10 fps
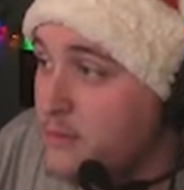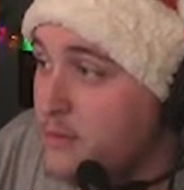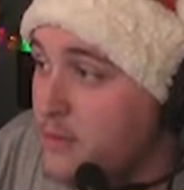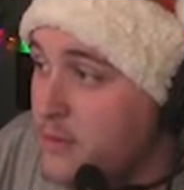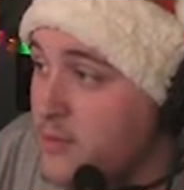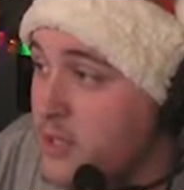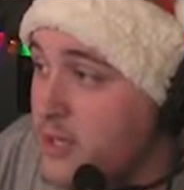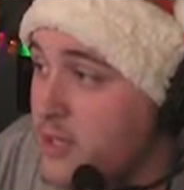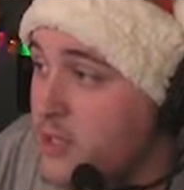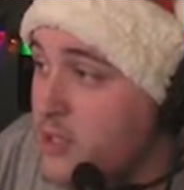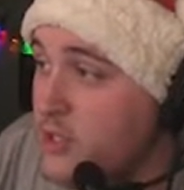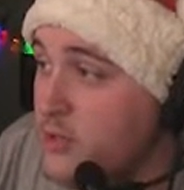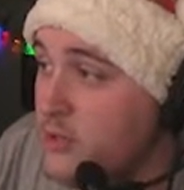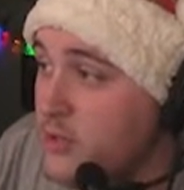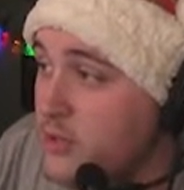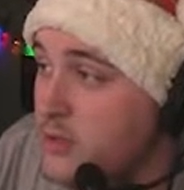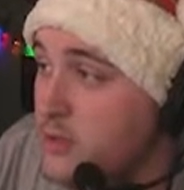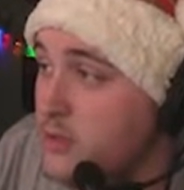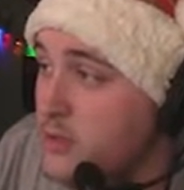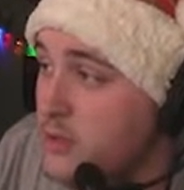So you're making I, uh, excuses.
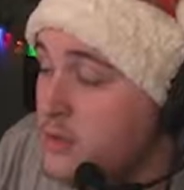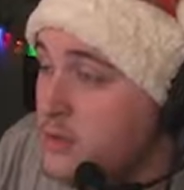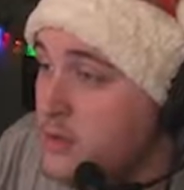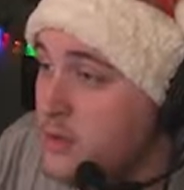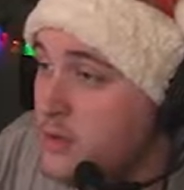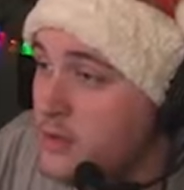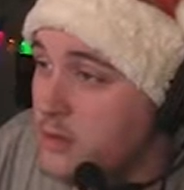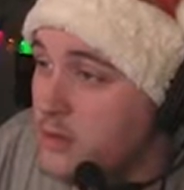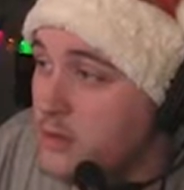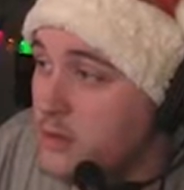Uh, I, I, reported